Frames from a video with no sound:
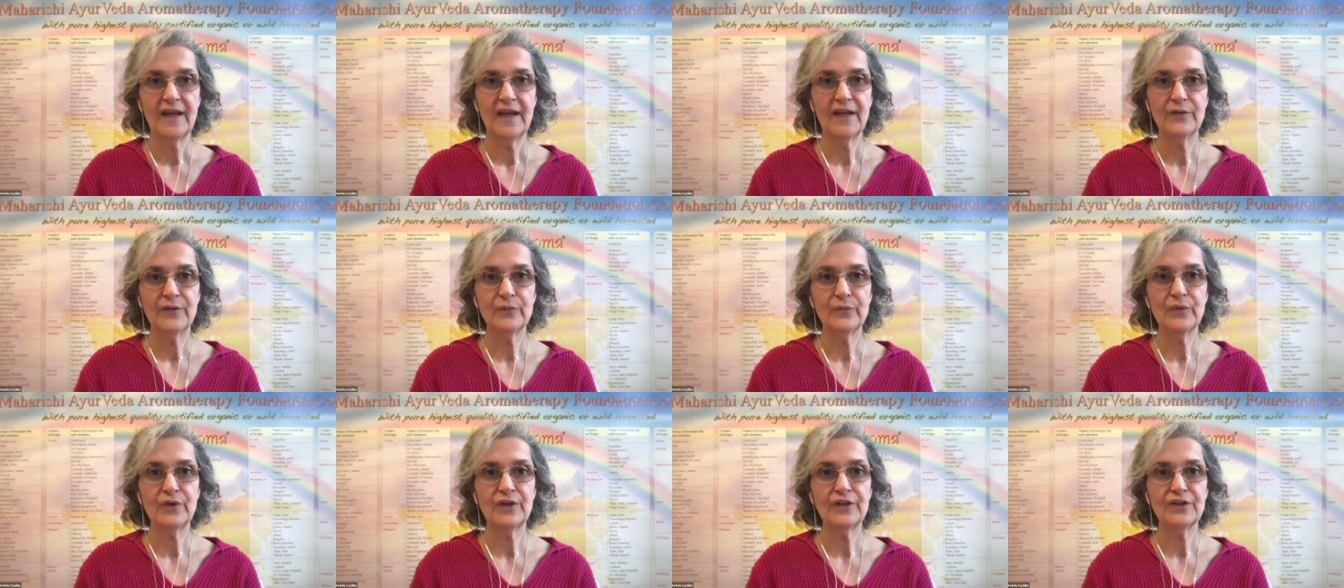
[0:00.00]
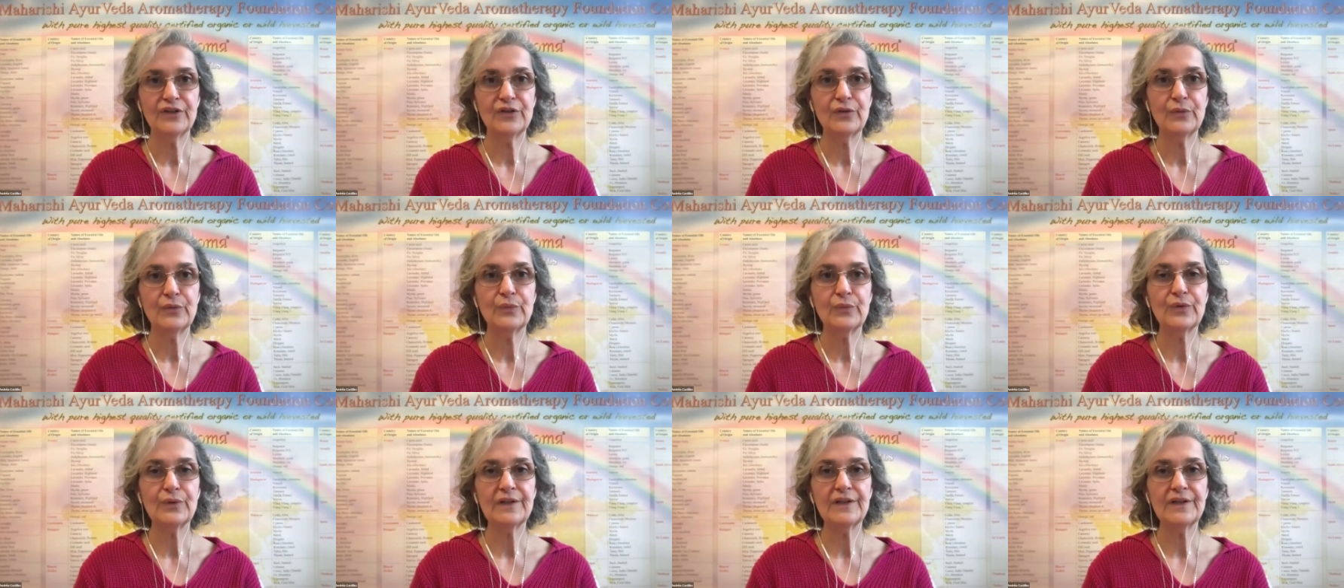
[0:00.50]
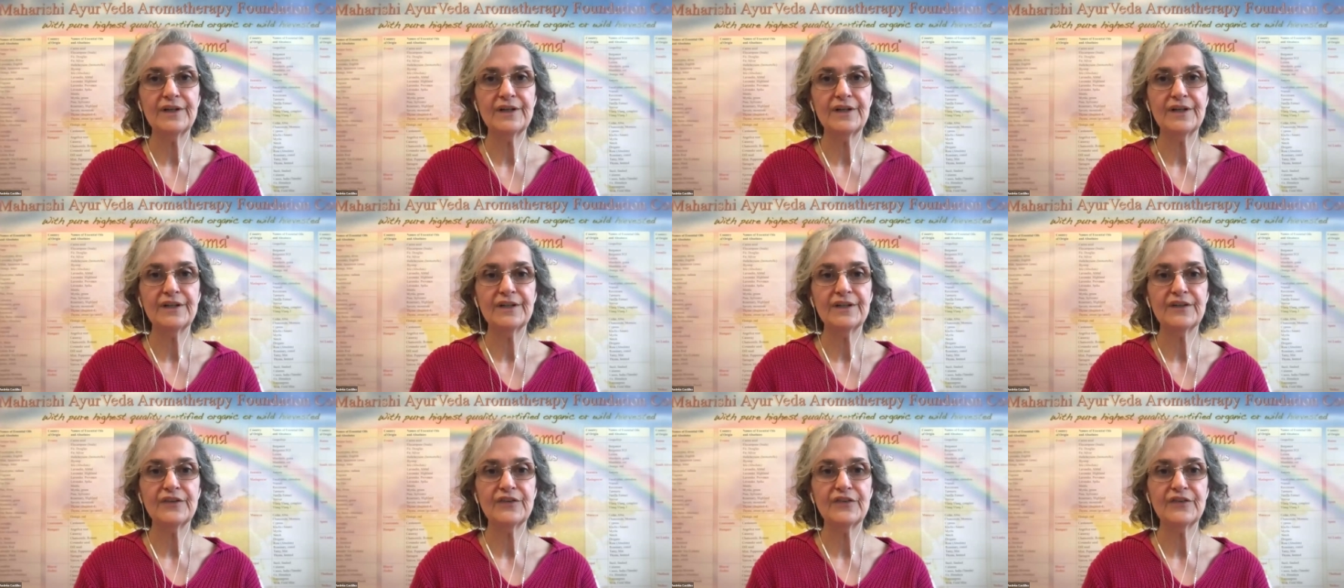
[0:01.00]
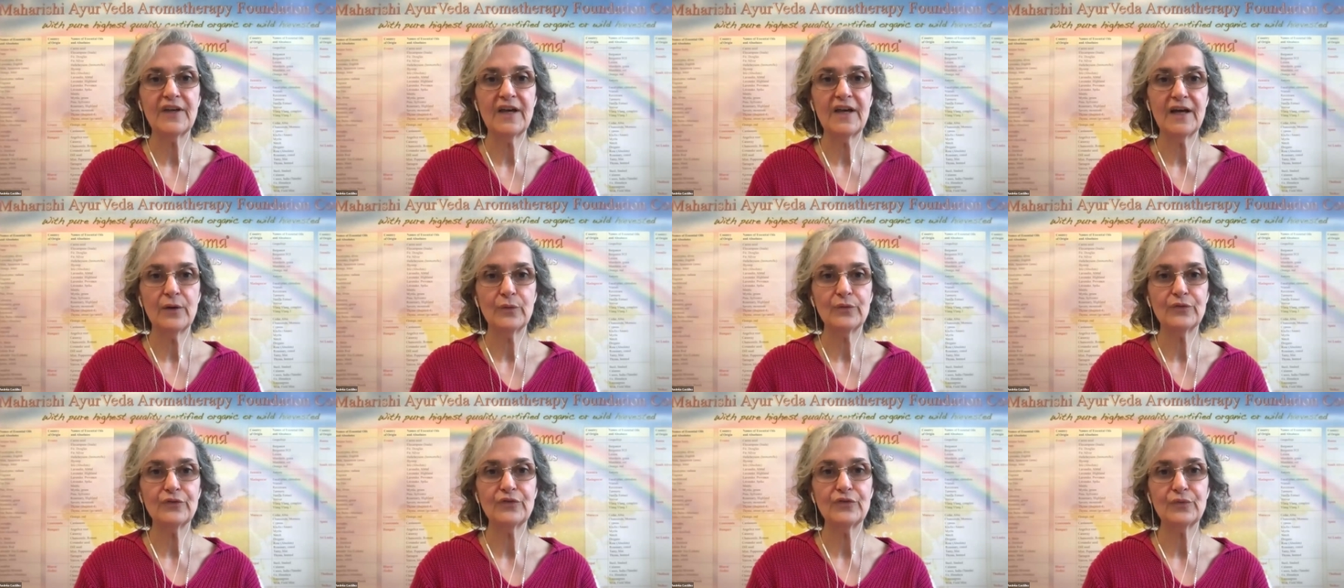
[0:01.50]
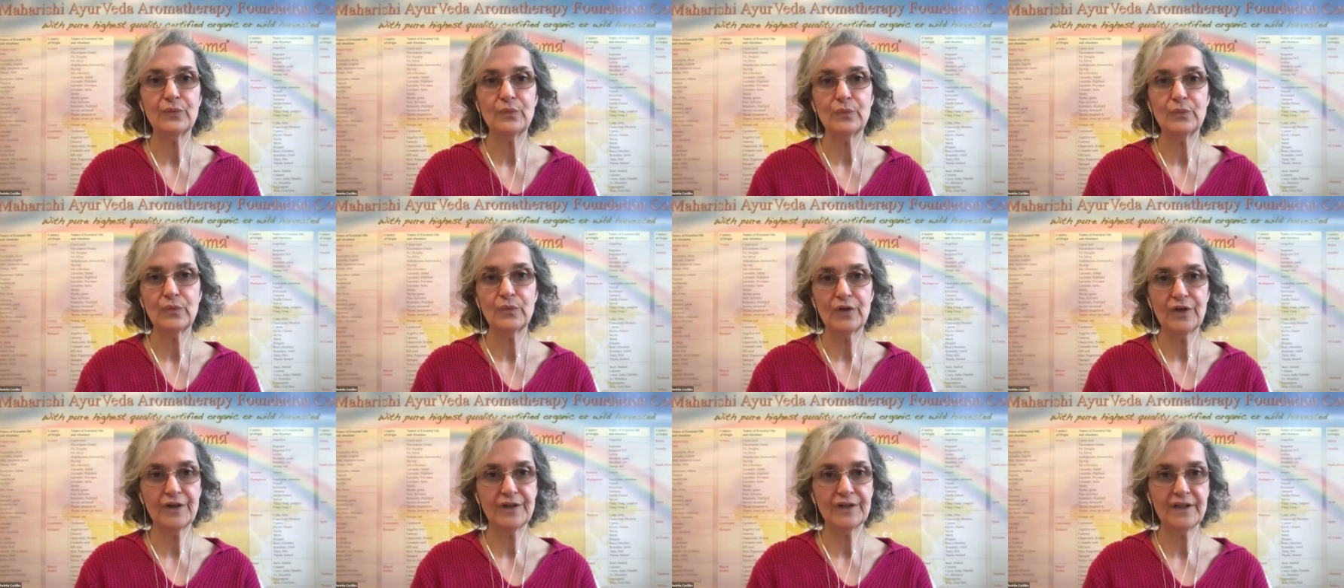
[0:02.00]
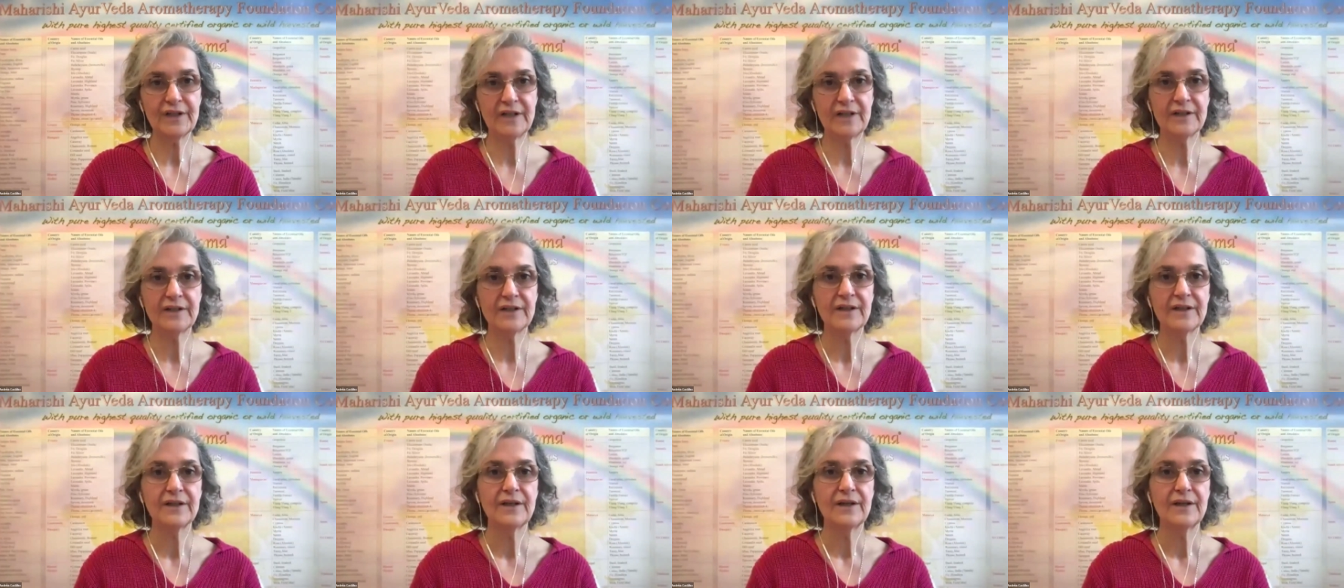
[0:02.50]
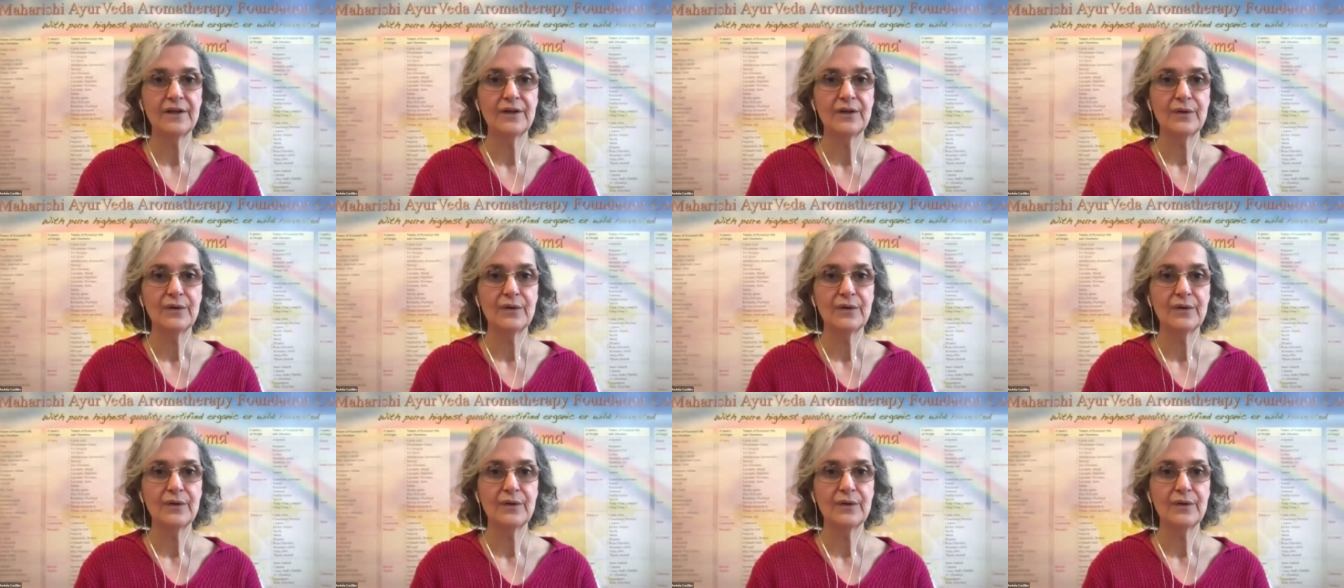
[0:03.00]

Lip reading: And what you will learn is how to work